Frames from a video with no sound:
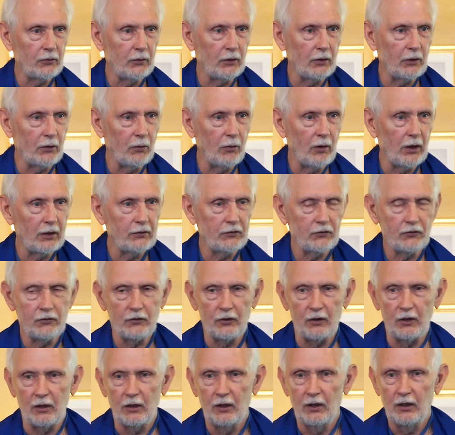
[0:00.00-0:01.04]

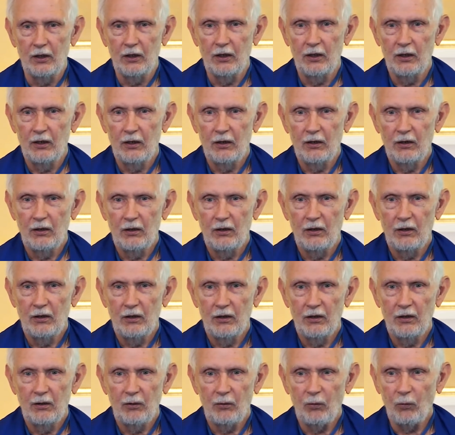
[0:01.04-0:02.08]
question,
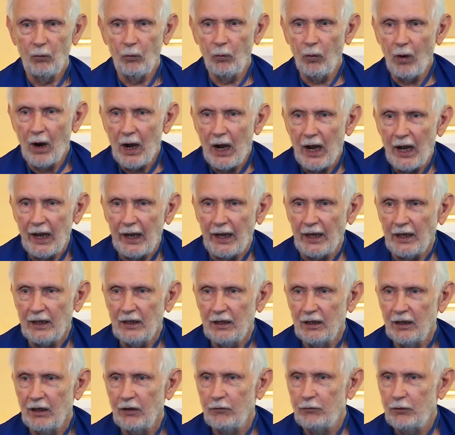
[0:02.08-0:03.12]
why,
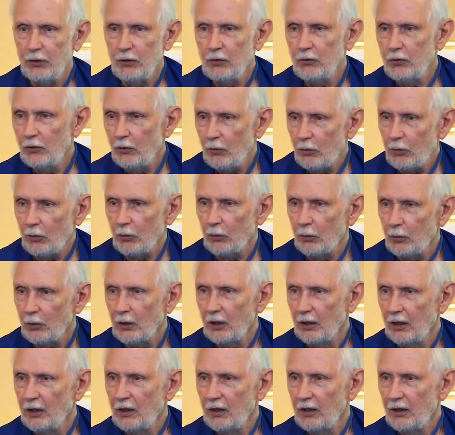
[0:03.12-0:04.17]
if you knew
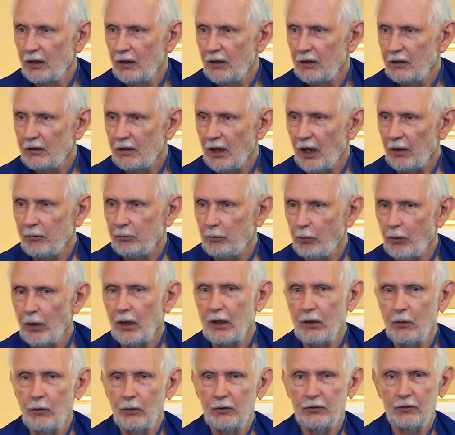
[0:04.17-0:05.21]
that brick
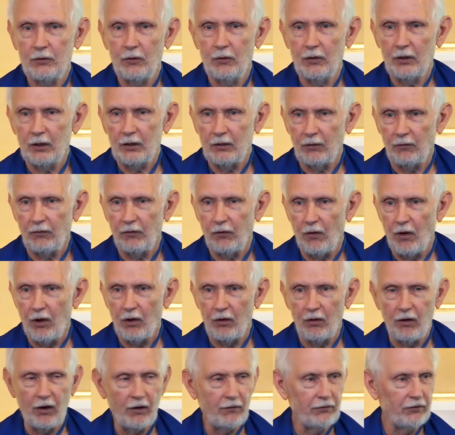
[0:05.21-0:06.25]
was going to fall
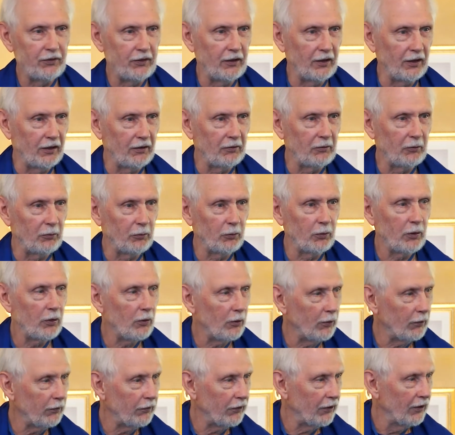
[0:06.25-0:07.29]
off the
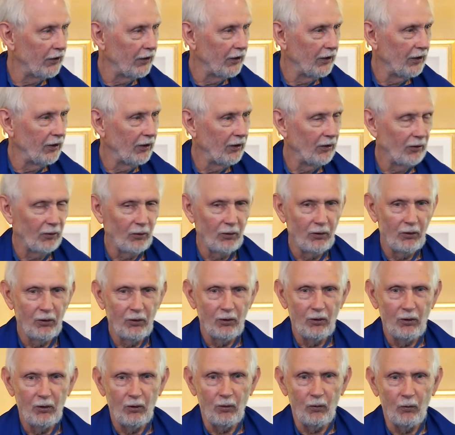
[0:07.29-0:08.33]
roof,
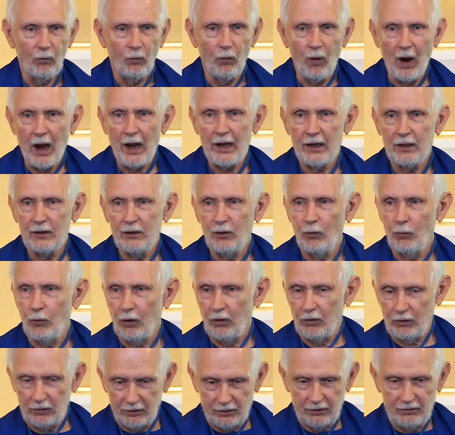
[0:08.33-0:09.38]
why in the
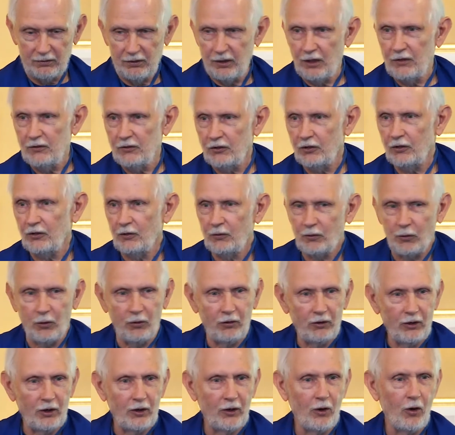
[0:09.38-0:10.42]
world didn't you
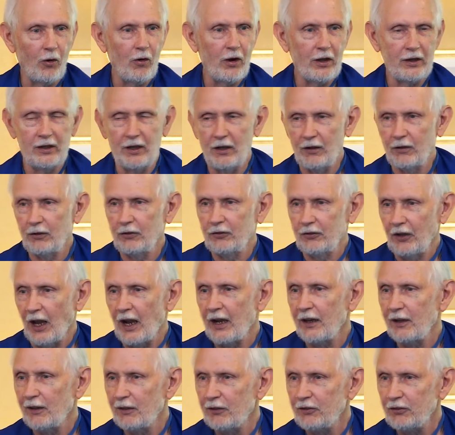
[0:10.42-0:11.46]
go on the other side
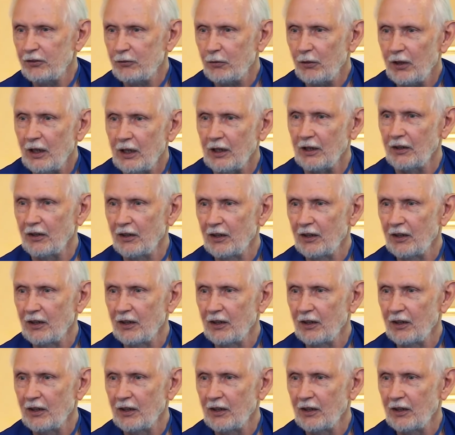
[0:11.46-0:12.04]
of the street?